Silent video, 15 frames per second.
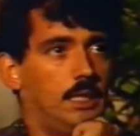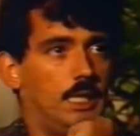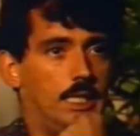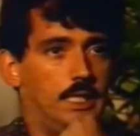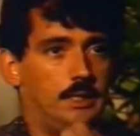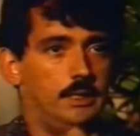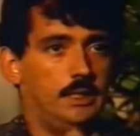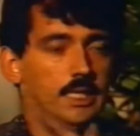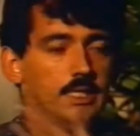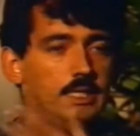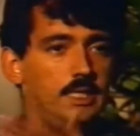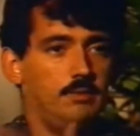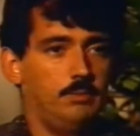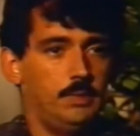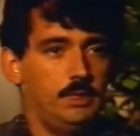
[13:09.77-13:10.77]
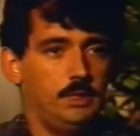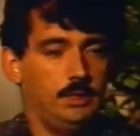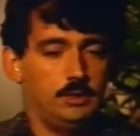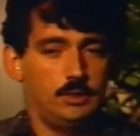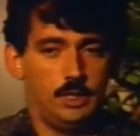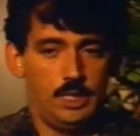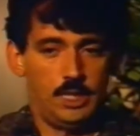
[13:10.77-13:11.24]
And
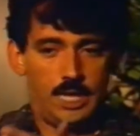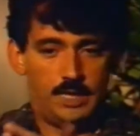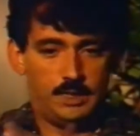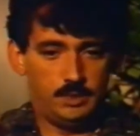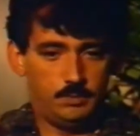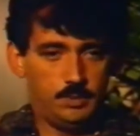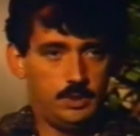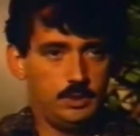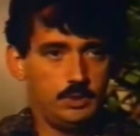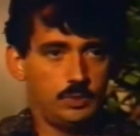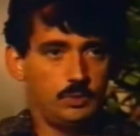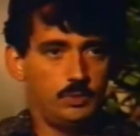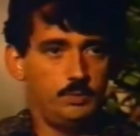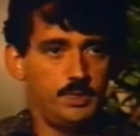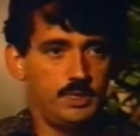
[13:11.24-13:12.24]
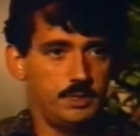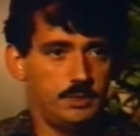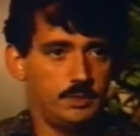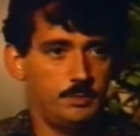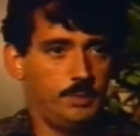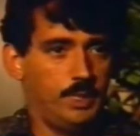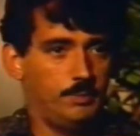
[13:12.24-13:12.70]
they handed me 2 pieces
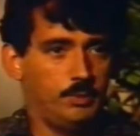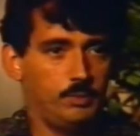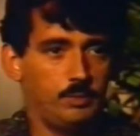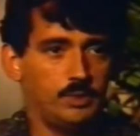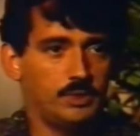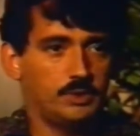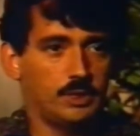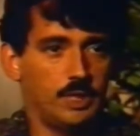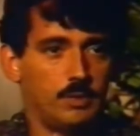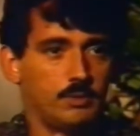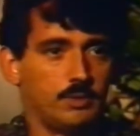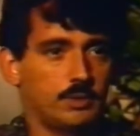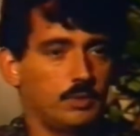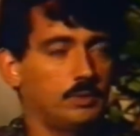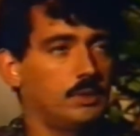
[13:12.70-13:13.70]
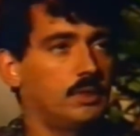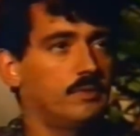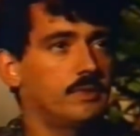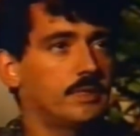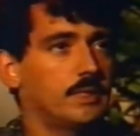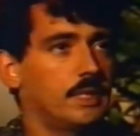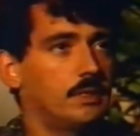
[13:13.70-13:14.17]
of paper, which I was so
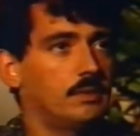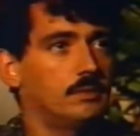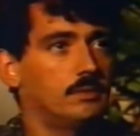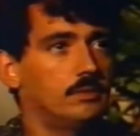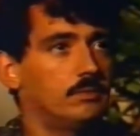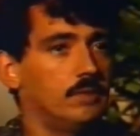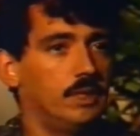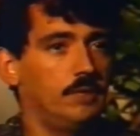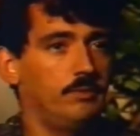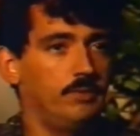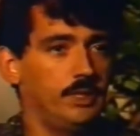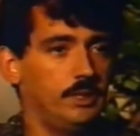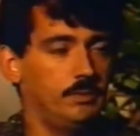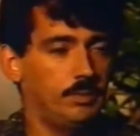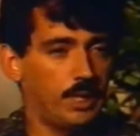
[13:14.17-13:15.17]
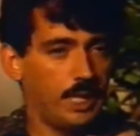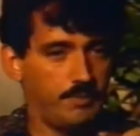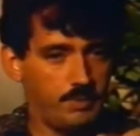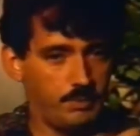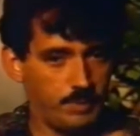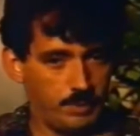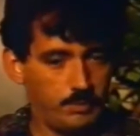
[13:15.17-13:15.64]
nervous I couldn't really read, but I
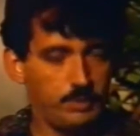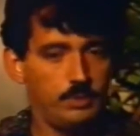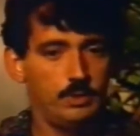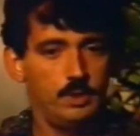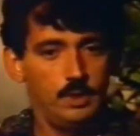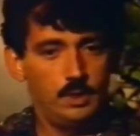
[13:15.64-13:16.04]
remember